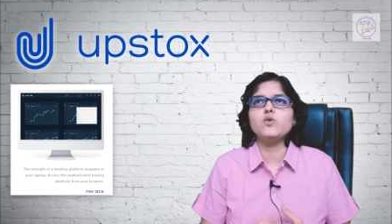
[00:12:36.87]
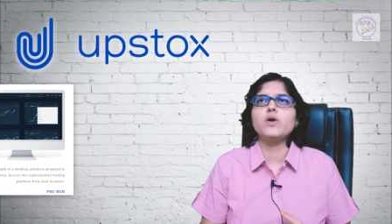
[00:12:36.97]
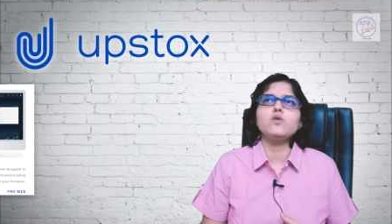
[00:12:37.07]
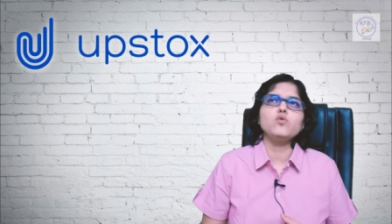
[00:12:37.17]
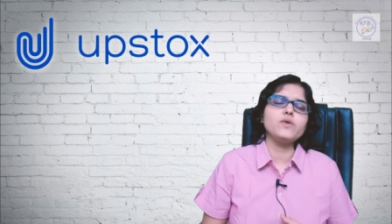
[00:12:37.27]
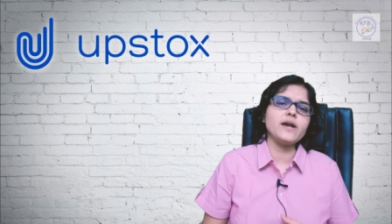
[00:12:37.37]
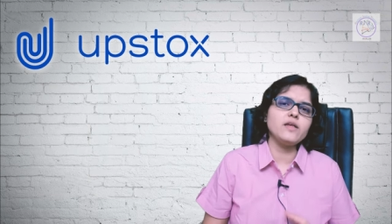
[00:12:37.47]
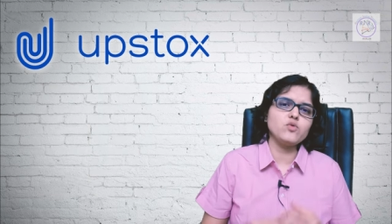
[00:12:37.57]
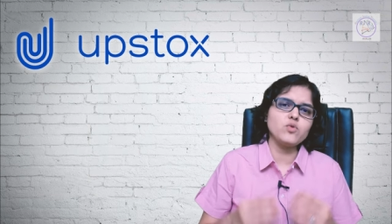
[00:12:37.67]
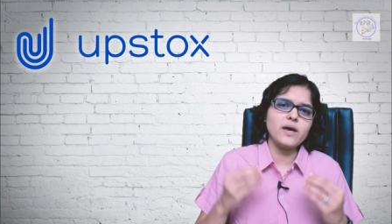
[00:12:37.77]
you can do
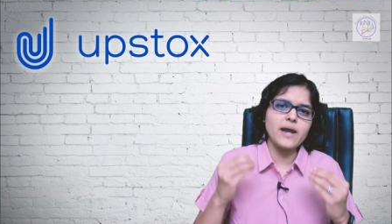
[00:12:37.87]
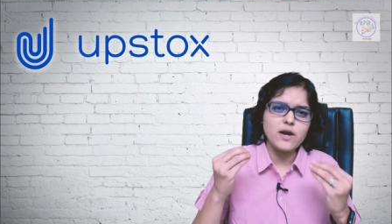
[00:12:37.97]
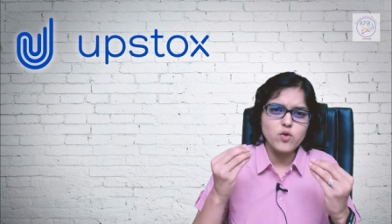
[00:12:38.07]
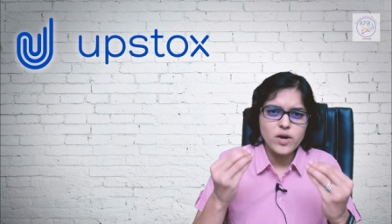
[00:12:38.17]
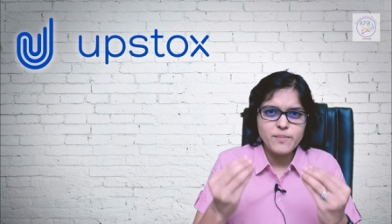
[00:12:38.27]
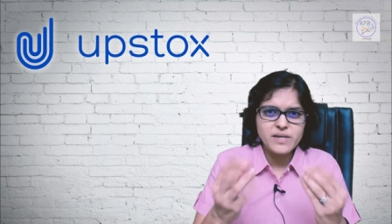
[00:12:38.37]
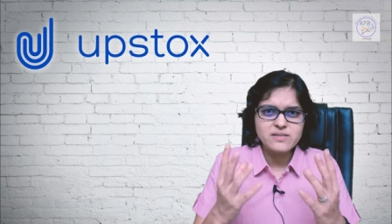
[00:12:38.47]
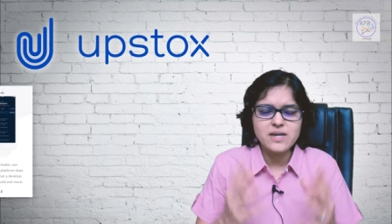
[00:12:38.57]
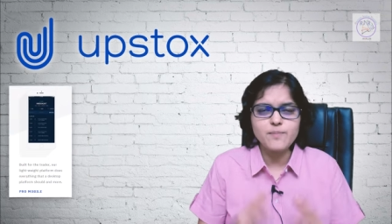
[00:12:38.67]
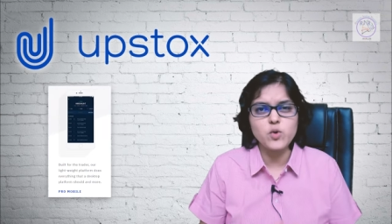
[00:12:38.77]
trading through their Android
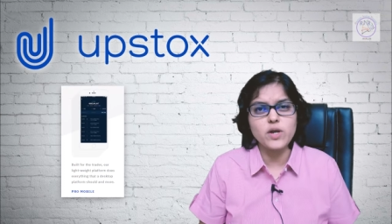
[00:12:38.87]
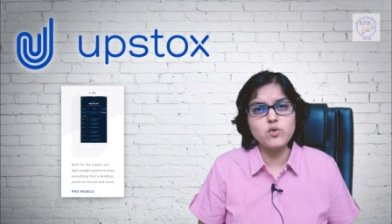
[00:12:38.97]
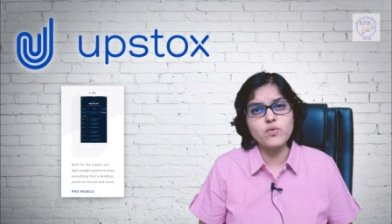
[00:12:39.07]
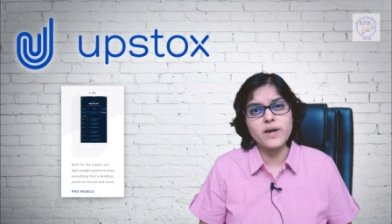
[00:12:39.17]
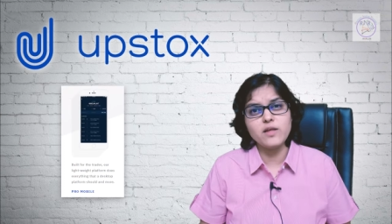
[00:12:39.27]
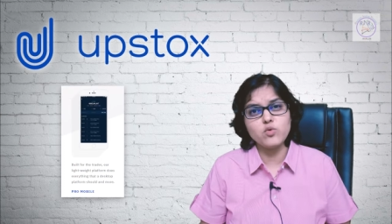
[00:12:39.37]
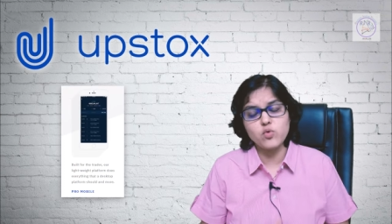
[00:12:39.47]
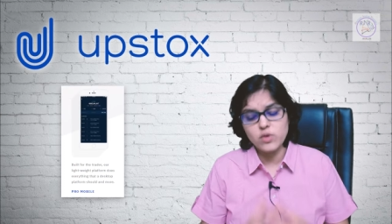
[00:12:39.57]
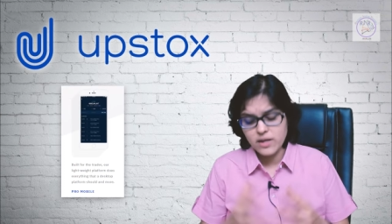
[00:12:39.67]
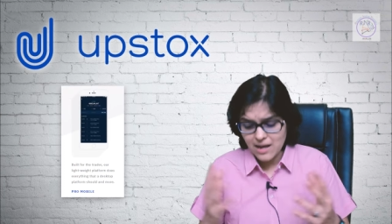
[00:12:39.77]
based app, you can do trading
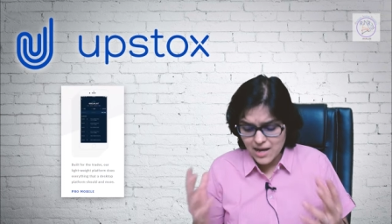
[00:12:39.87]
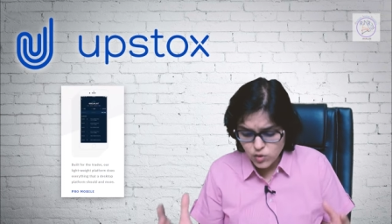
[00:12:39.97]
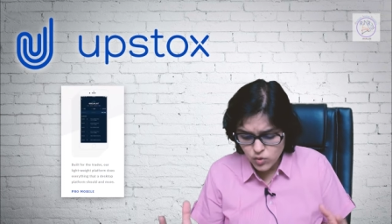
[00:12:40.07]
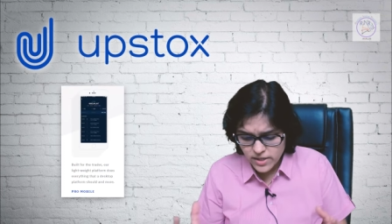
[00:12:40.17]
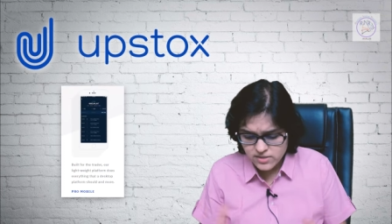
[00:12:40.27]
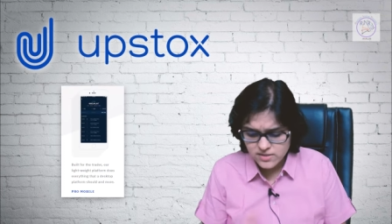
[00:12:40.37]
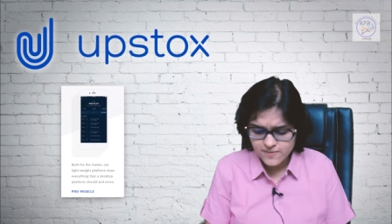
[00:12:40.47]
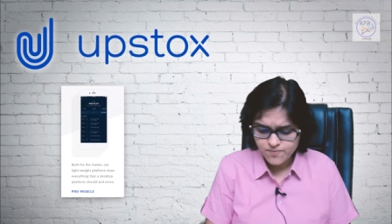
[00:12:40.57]
through their iOS.